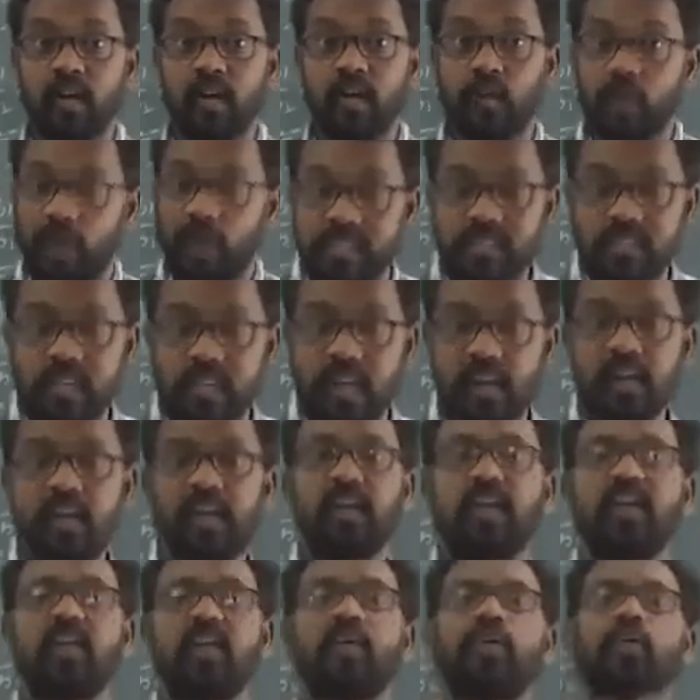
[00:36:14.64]
question,
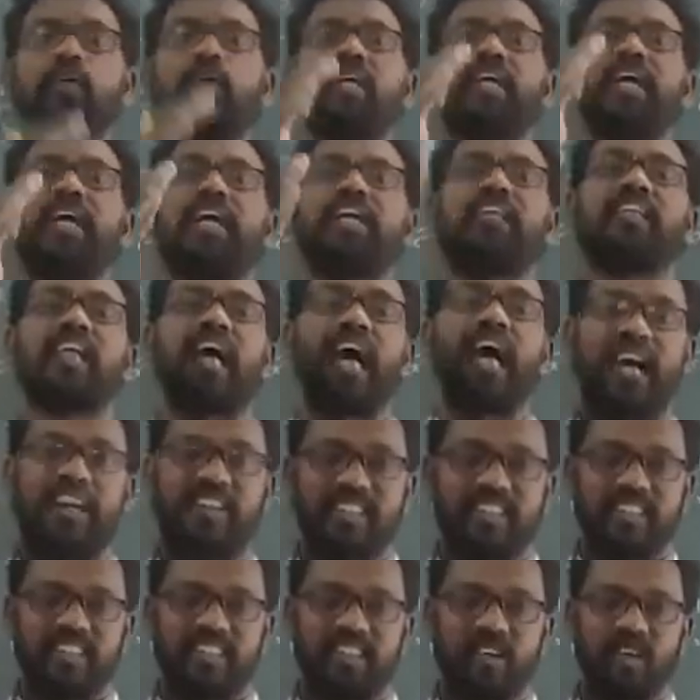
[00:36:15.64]
you will get the
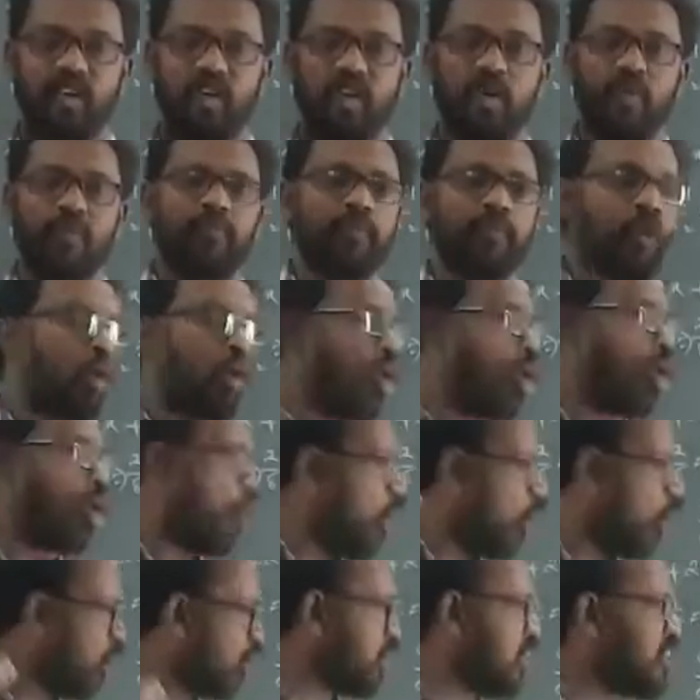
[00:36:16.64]
answer.
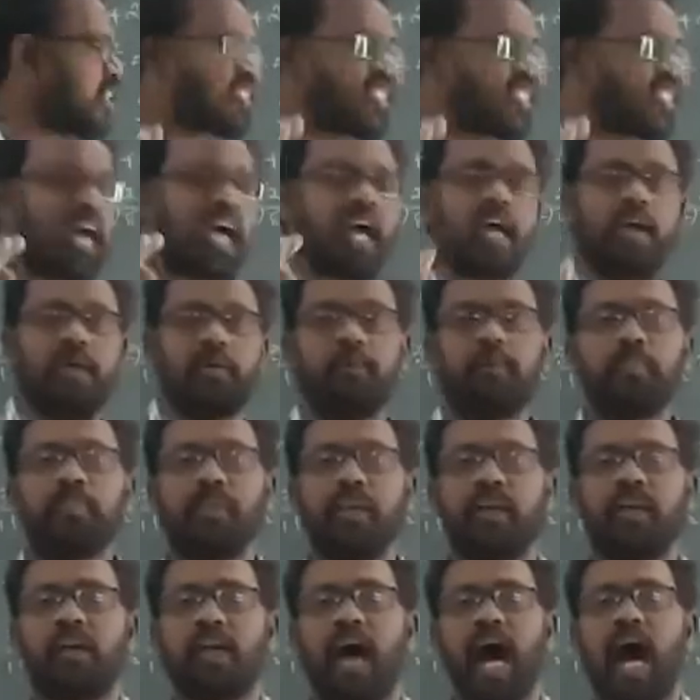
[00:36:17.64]
All the time,
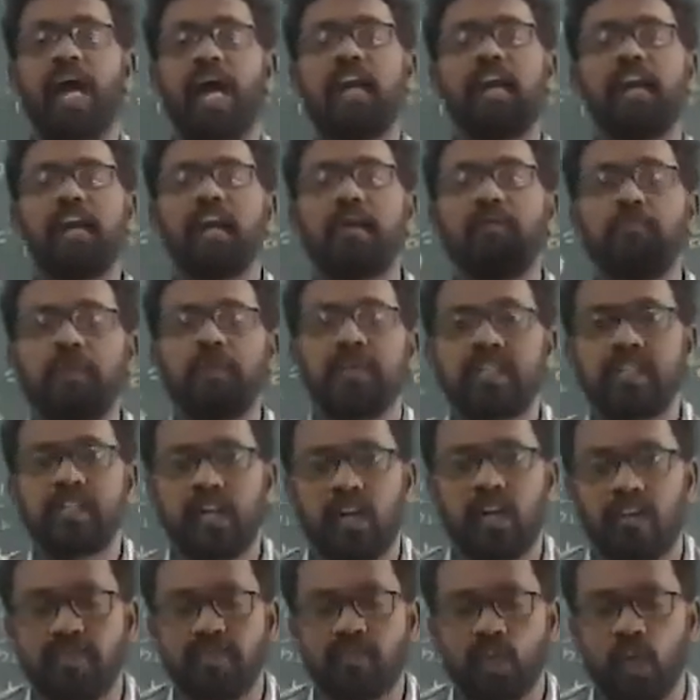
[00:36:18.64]

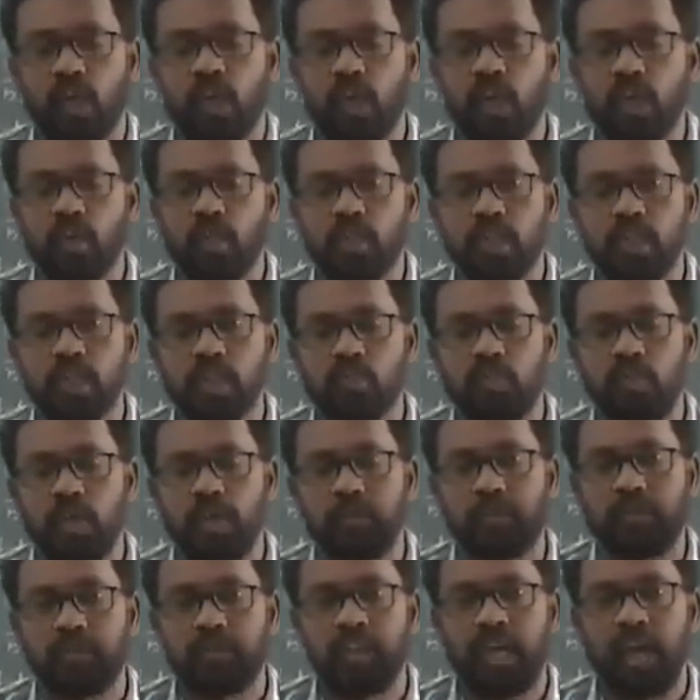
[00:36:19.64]
unlimited of solutions
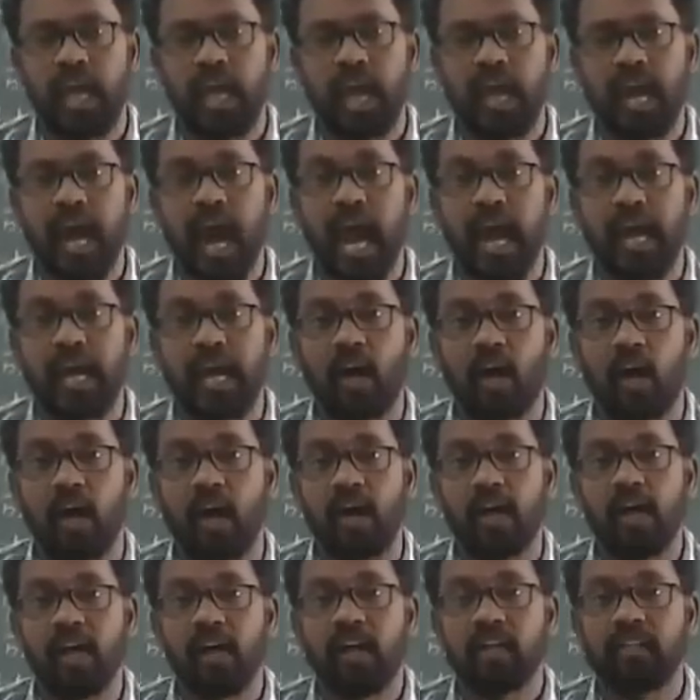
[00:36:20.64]
will be there, and
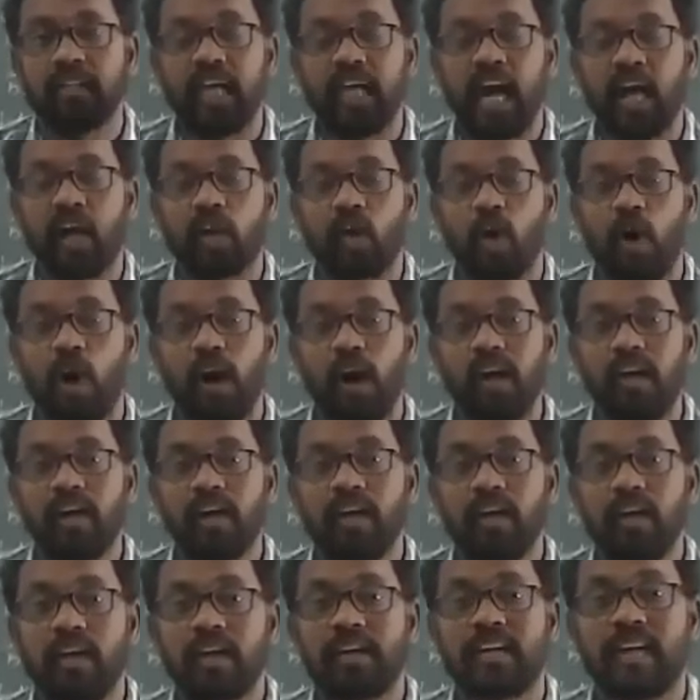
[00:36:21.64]
they are called
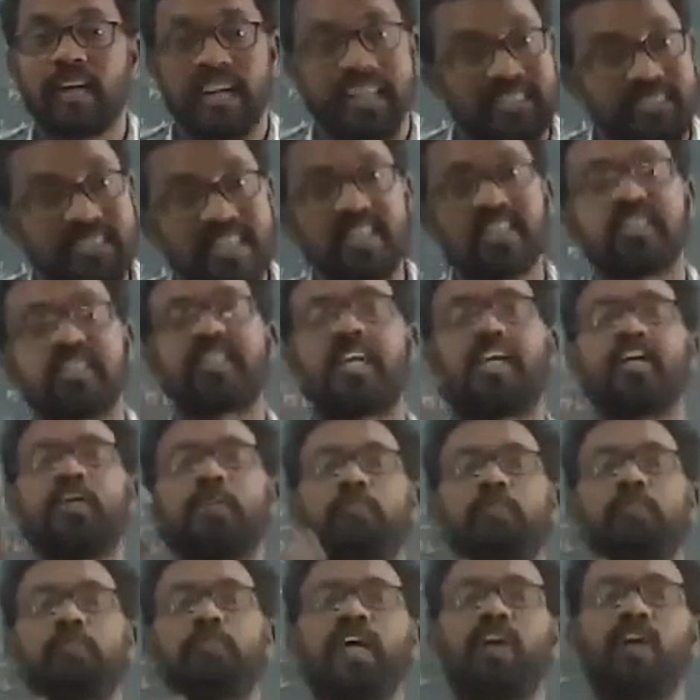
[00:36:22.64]
consistent
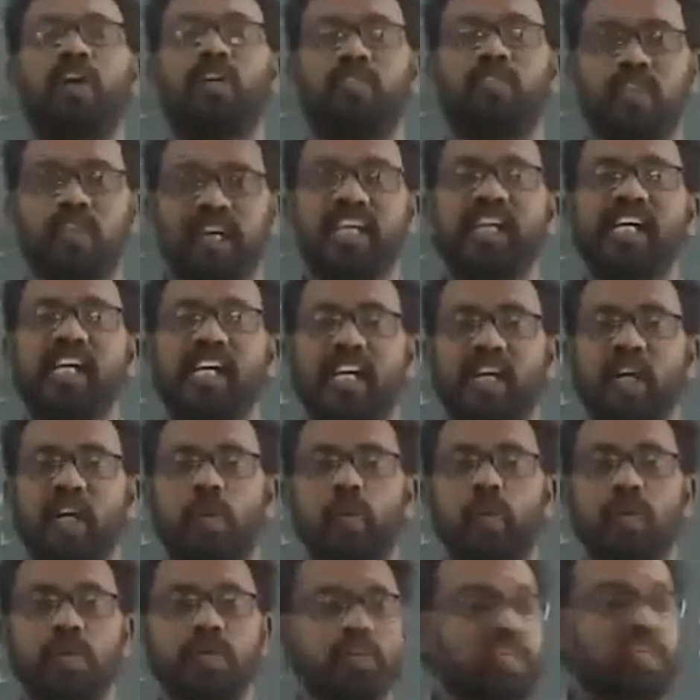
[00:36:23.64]
pair of linear
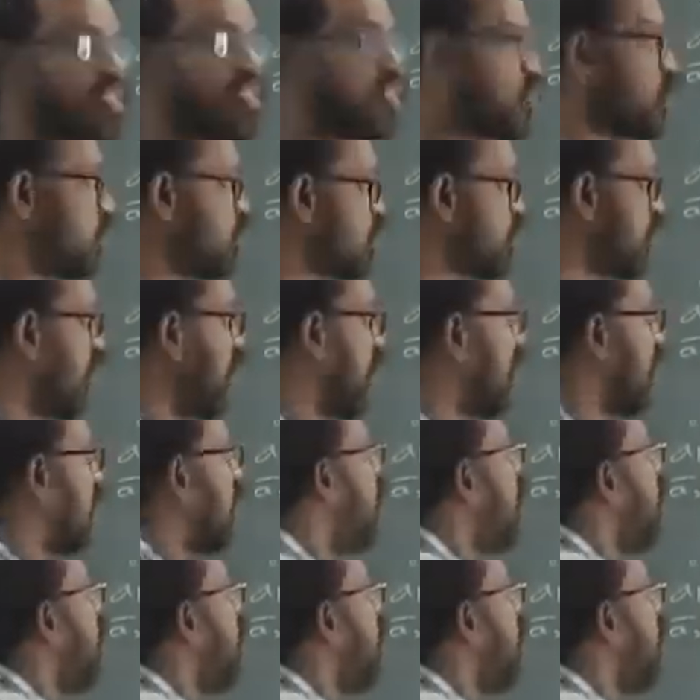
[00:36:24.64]
equations. So see here,